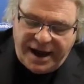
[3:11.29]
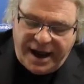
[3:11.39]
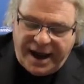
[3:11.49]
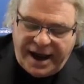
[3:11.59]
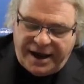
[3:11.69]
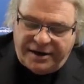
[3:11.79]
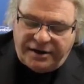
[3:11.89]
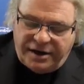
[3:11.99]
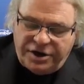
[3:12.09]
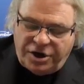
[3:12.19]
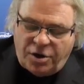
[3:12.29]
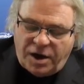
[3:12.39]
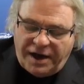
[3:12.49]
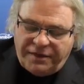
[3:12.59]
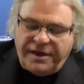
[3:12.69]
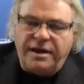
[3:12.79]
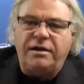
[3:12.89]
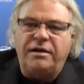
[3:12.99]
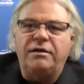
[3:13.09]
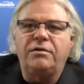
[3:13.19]
And I think
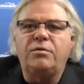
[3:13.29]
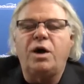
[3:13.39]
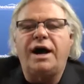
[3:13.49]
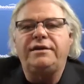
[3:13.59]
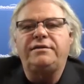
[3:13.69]
what